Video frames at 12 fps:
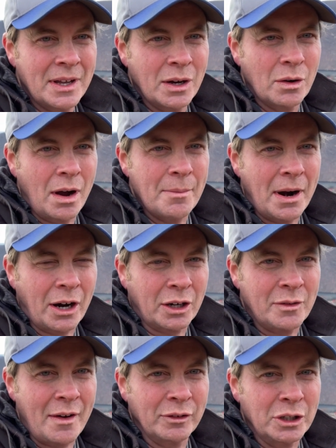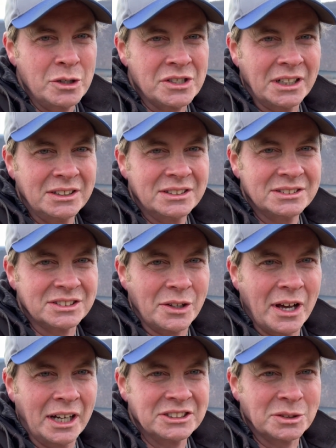American Revolution, so
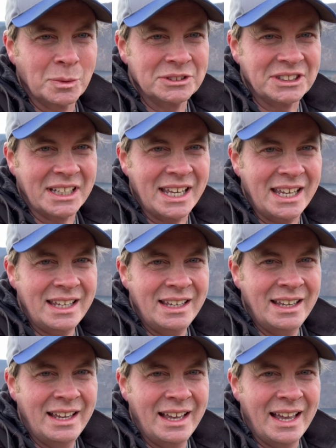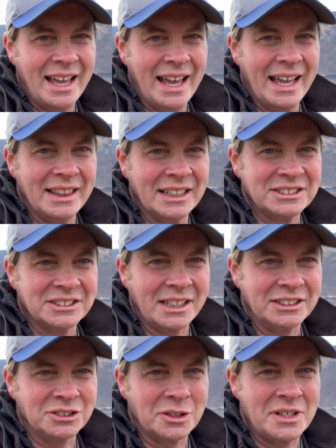the Hudson was the key, and this is a
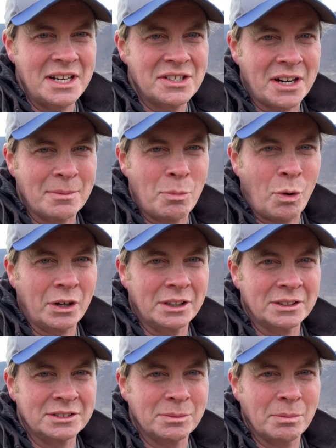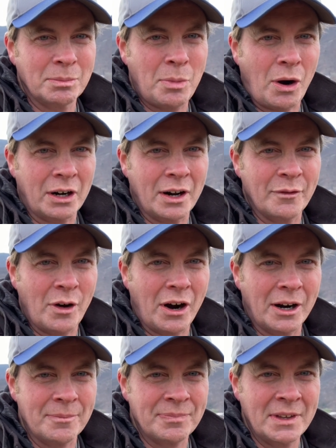strategic important part of
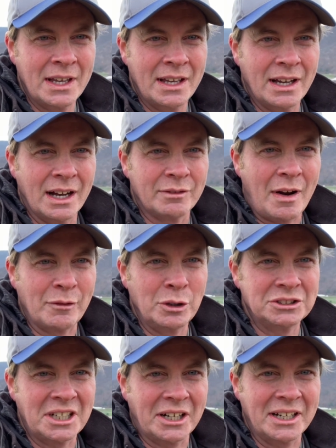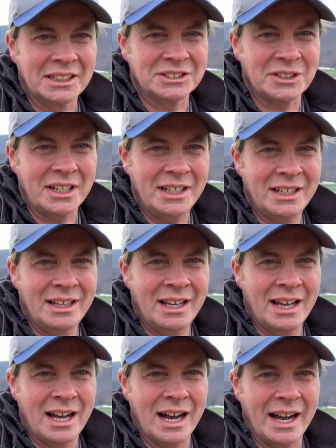our revolutionary history,
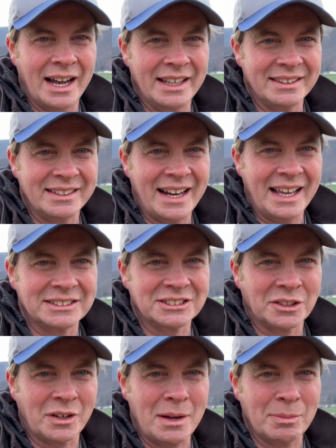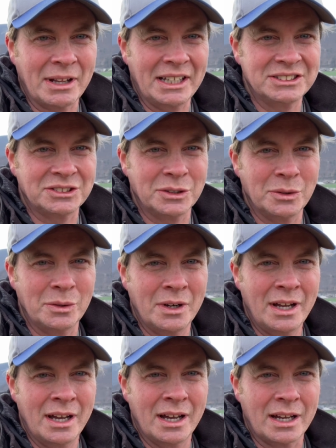and today a great place to
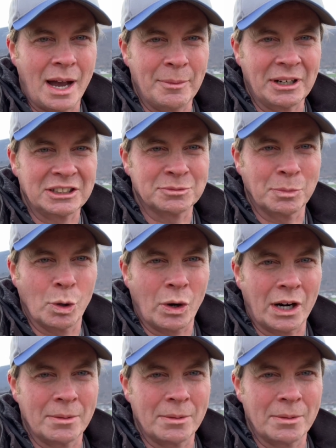come and explore.